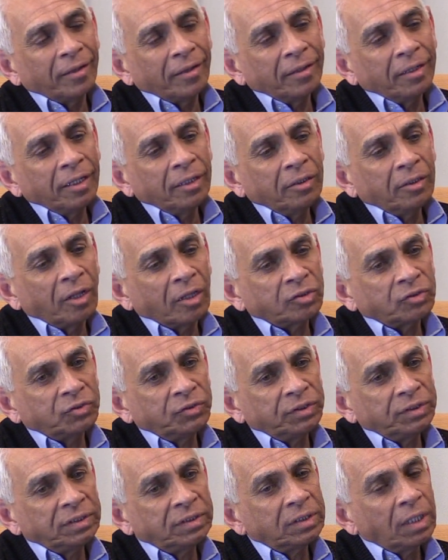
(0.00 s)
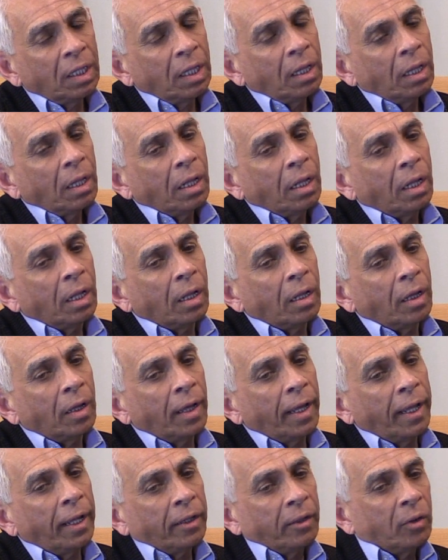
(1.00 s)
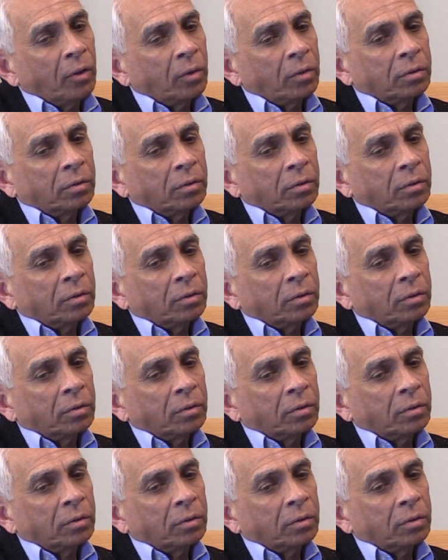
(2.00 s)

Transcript: industries and